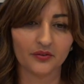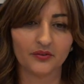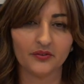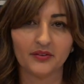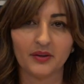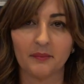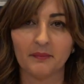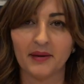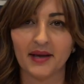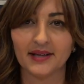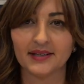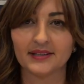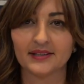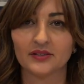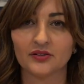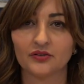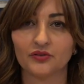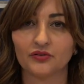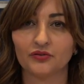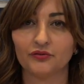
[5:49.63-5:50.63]
the
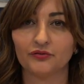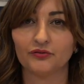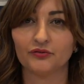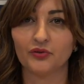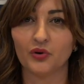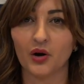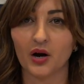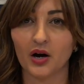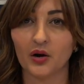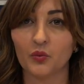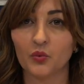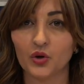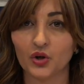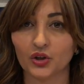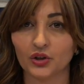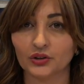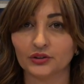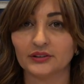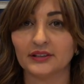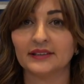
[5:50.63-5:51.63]
base for our
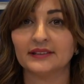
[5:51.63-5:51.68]
world.